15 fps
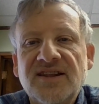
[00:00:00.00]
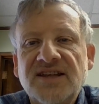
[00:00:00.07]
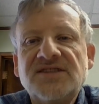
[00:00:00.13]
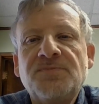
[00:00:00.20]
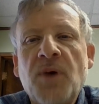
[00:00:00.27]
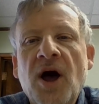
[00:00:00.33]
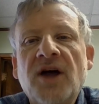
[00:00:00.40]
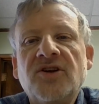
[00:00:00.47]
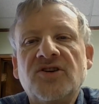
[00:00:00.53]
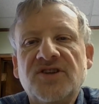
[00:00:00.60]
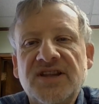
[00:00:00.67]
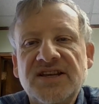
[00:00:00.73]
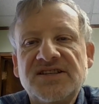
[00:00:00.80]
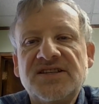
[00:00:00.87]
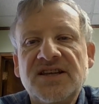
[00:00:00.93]
Let's ponder
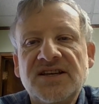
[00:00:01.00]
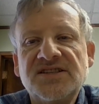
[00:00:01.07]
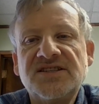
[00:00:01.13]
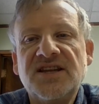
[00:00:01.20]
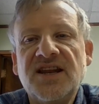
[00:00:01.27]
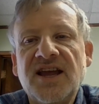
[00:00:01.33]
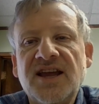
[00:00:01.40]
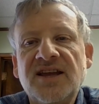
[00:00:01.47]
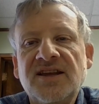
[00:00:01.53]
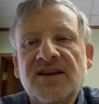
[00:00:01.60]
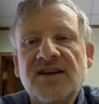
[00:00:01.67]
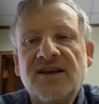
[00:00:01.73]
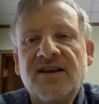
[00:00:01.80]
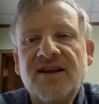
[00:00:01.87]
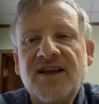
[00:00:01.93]
these things today.
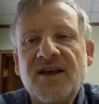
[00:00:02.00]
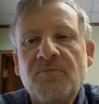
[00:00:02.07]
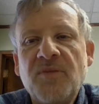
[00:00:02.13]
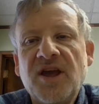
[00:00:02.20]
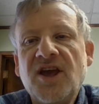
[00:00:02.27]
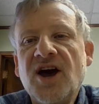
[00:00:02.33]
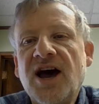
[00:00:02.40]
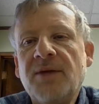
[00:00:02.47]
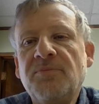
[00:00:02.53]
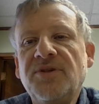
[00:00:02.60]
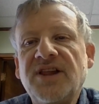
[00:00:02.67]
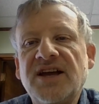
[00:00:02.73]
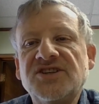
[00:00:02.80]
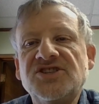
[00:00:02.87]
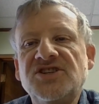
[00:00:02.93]
May God
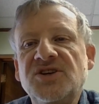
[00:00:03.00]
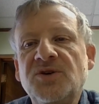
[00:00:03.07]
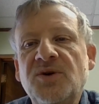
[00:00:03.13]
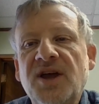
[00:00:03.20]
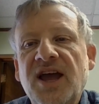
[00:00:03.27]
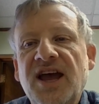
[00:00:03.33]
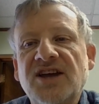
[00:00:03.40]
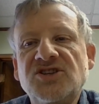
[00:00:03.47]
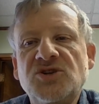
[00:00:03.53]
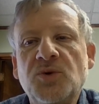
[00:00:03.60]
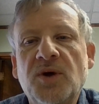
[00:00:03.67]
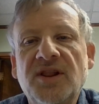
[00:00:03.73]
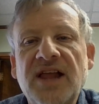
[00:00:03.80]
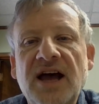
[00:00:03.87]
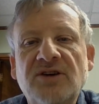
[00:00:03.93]
bless you as
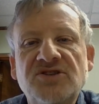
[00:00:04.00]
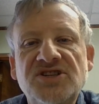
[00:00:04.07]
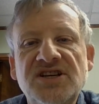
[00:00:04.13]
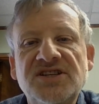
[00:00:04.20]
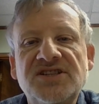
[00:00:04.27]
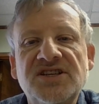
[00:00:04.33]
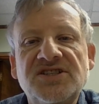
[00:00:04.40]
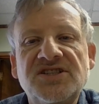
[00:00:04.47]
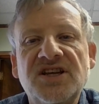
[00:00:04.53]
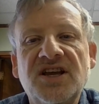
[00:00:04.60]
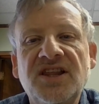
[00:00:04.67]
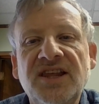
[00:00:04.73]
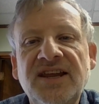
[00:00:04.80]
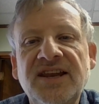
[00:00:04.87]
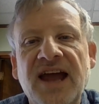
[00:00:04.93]
you allow Jesus to
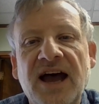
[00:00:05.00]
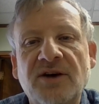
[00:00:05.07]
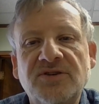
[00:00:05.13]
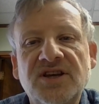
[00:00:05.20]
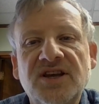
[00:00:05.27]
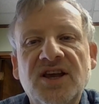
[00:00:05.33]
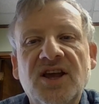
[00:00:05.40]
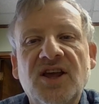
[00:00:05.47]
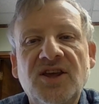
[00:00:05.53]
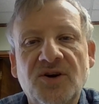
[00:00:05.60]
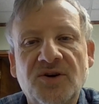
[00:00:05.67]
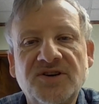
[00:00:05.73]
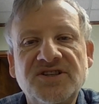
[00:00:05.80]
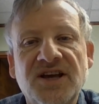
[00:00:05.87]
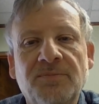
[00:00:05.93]
clean out
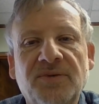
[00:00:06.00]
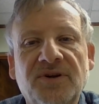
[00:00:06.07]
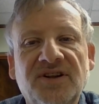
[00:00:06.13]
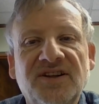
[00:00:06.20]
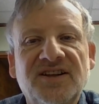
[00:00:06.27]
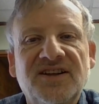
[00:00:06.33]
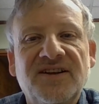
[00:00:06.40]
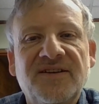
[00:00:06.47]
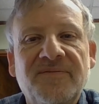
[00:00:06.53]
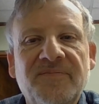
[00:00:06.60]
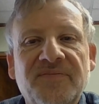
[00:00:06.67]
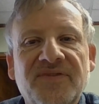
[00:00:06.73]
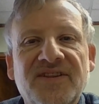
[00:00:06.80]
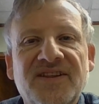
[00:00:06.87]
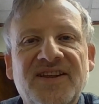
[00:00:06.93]
your temple.
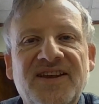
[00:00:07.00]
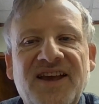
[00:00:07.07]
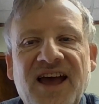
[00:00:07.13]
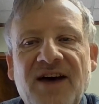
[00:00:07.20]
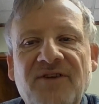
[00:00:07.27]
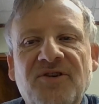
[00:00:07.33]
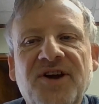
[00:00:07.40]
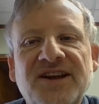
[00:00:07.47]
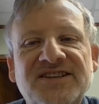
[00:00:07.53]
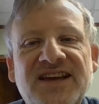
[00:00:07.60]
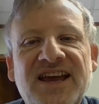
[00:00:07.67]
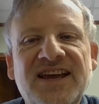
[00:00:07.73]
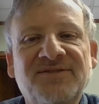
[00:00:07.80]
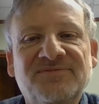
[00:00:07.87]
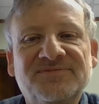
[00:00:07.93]
Have a great
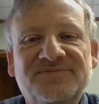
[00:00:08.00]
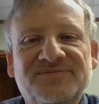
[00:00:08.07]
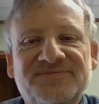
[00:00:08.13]
day.